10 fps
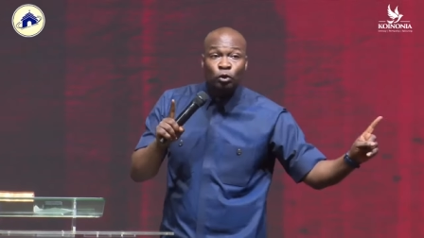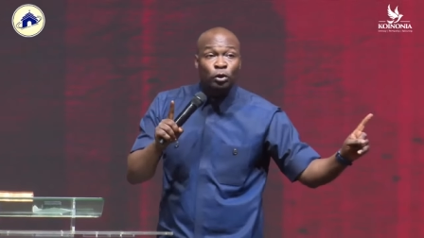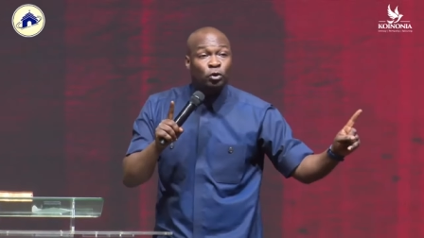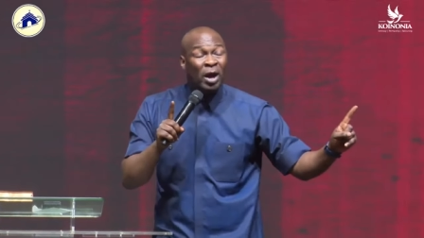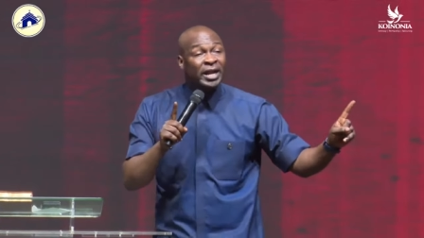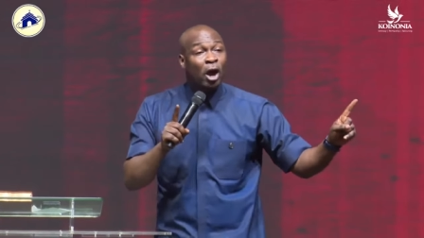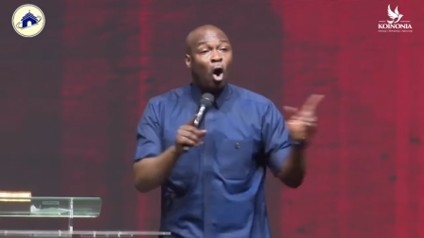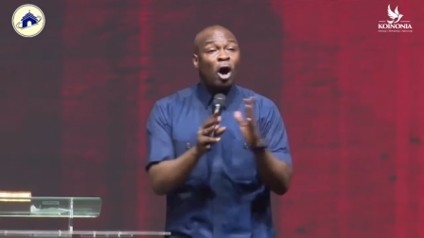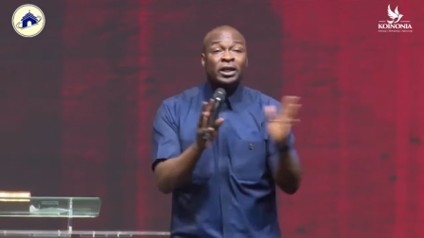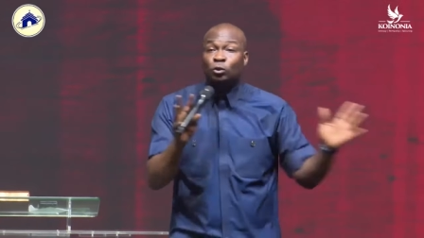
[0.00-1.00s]
you are in a
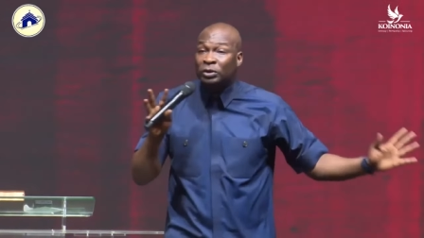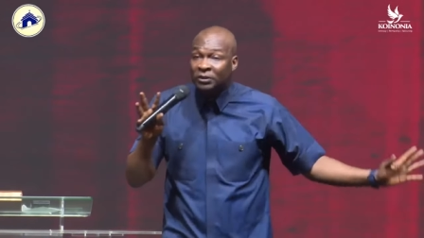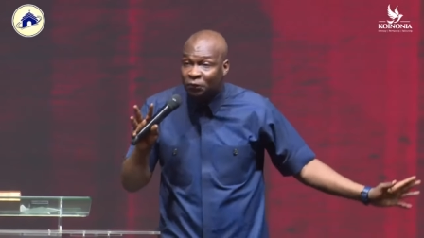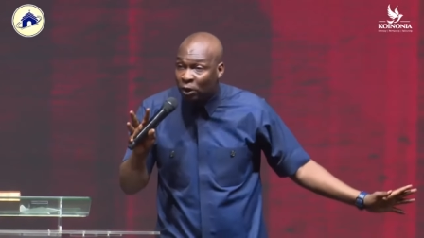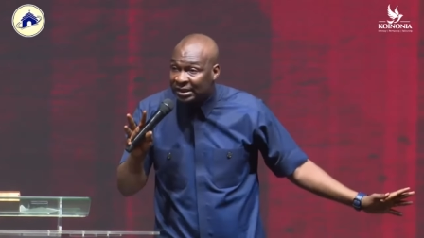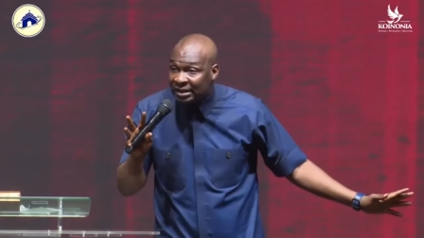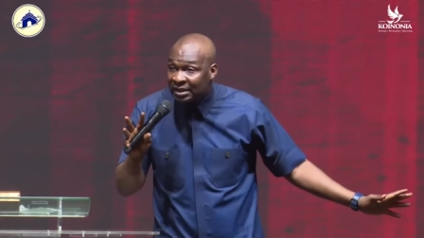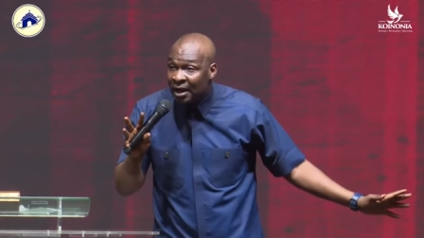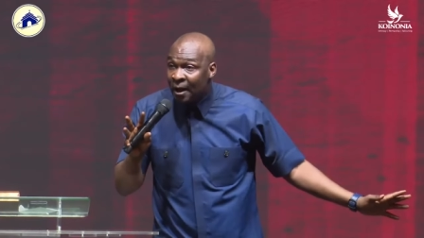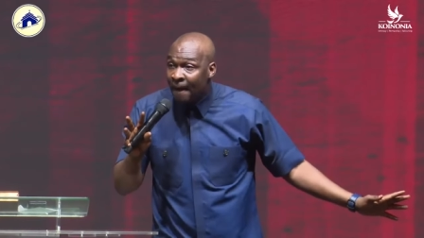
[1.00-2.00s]
hurry to divorce it
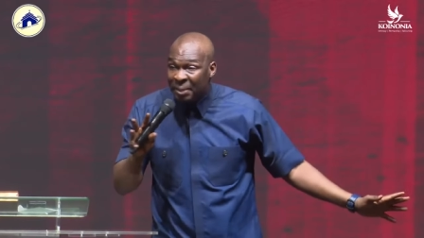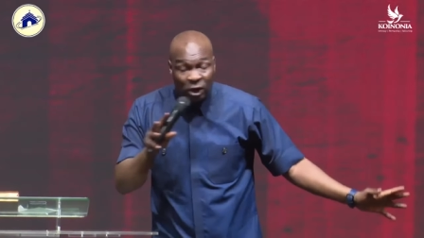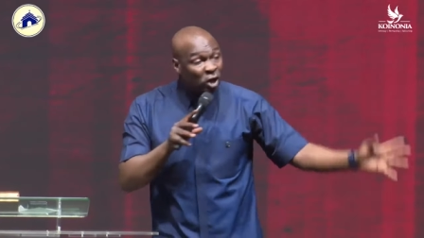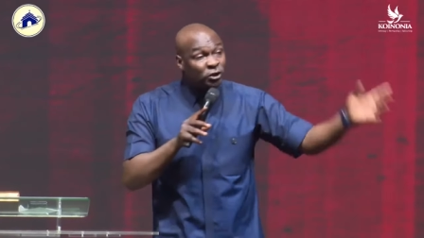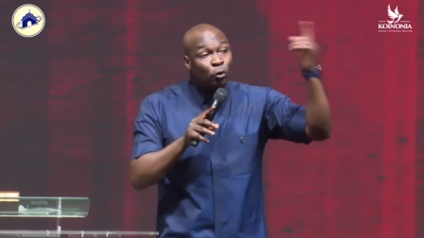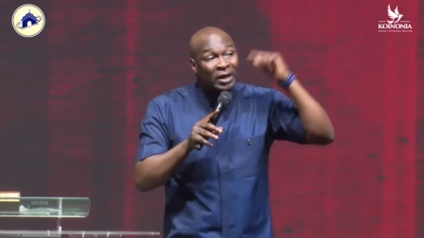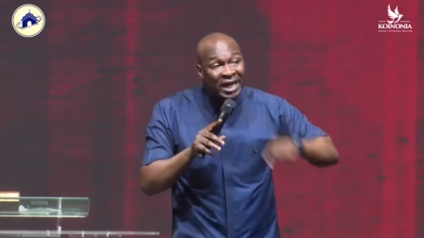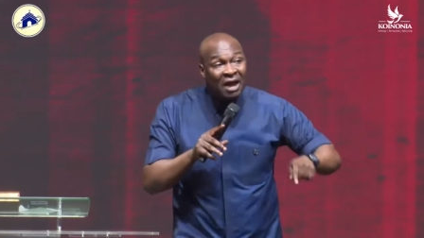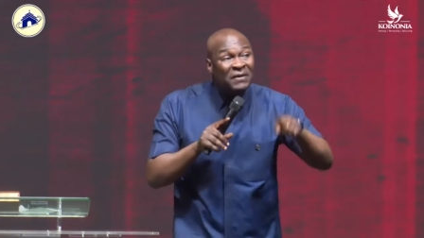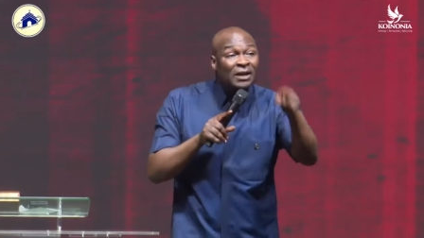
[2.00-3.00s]
because you
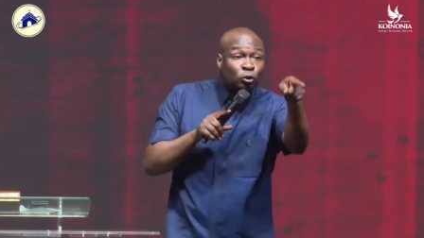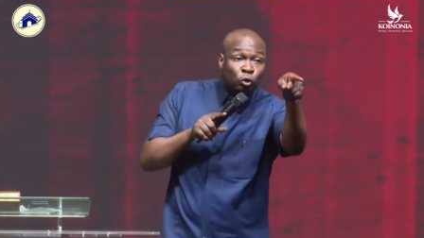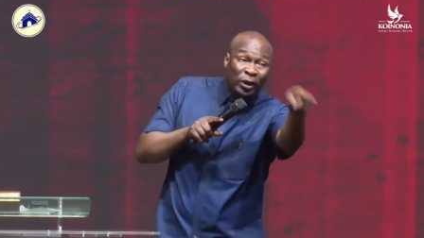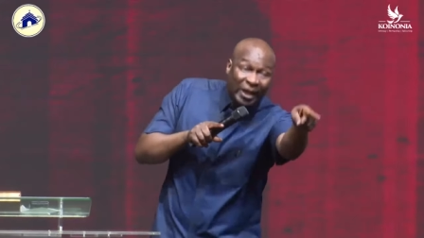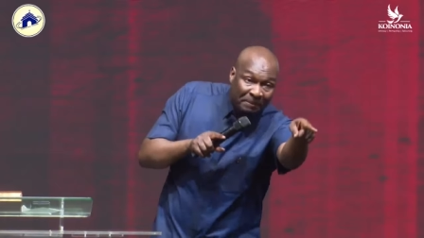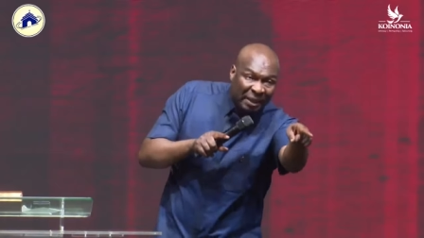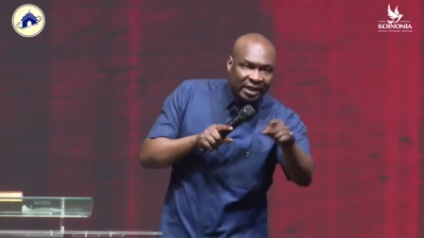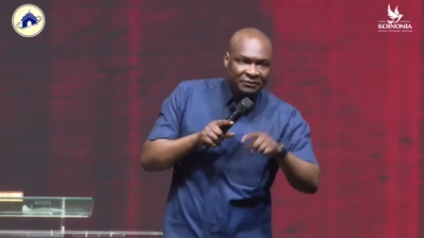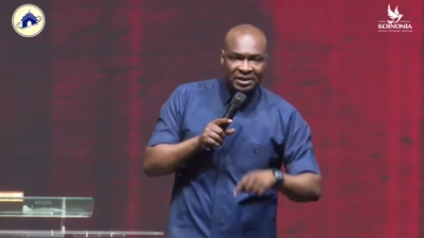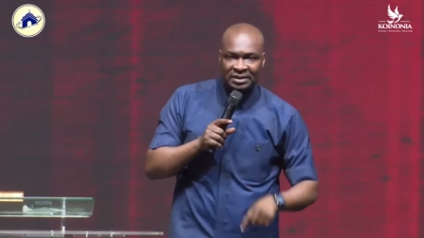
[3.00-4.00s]
never truly
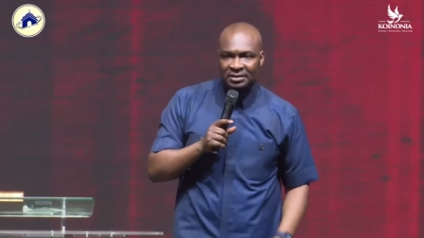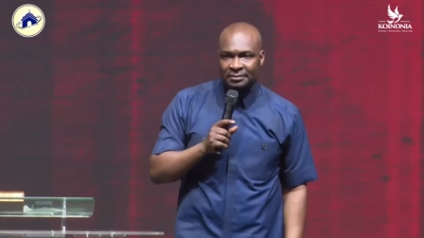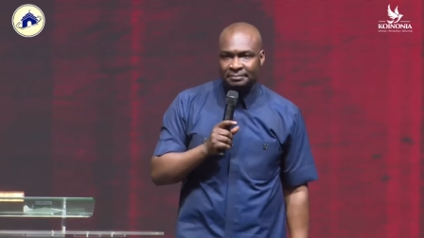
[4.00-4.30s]
believed it.